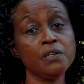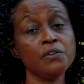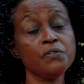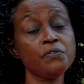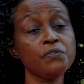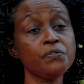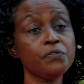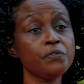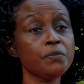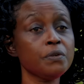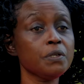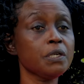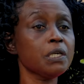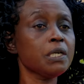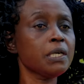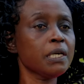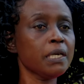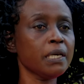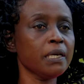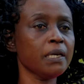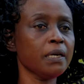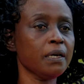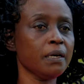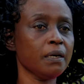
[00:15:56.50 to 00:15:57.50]
give
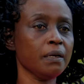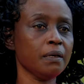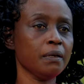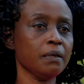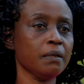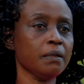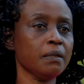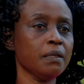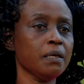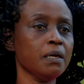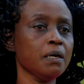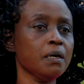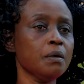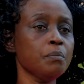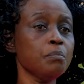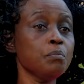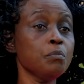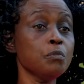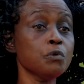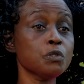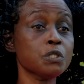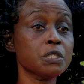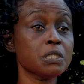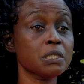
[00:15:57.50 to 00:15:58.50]
care,
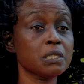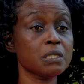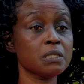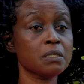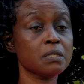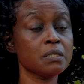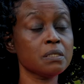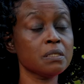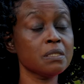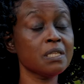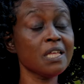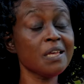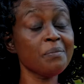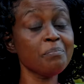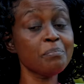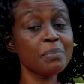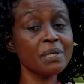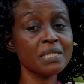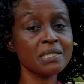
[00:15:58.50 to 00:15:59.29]
the